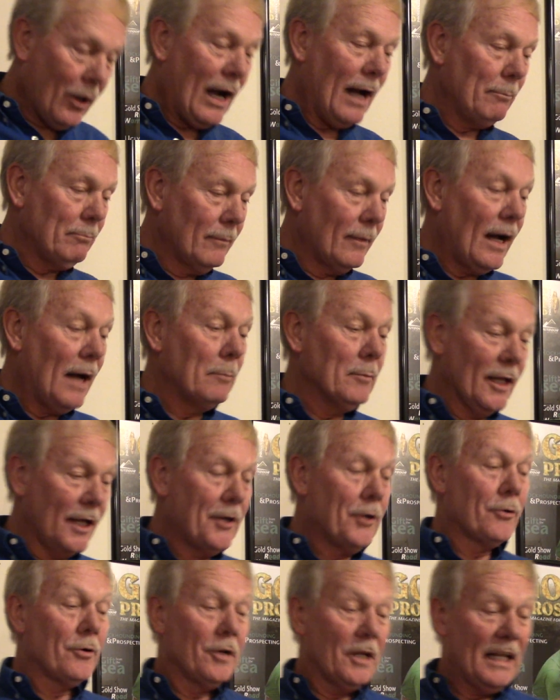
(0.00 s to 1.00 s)
I'm
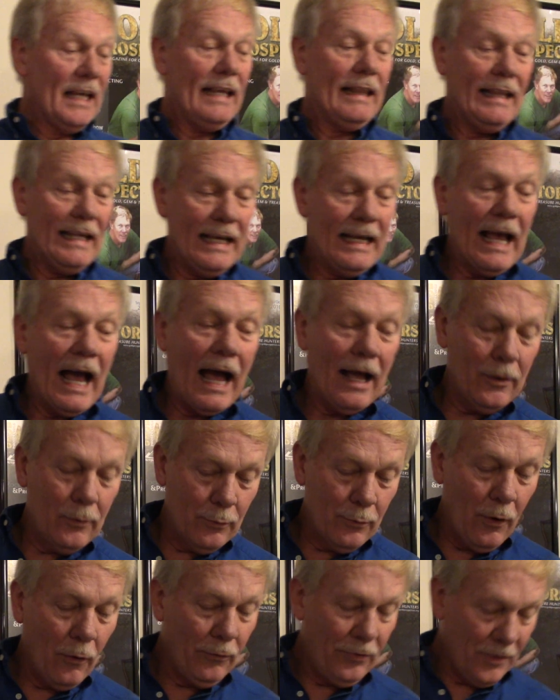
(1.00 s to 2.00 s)
literally the guy who
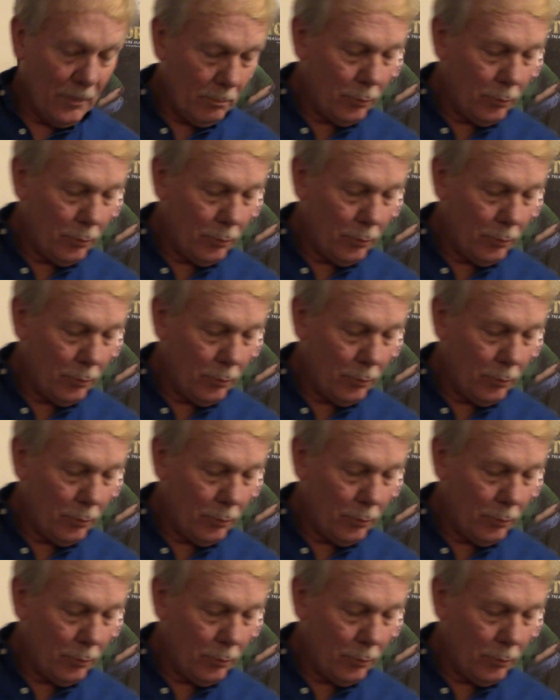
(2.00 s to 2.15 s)
wrote the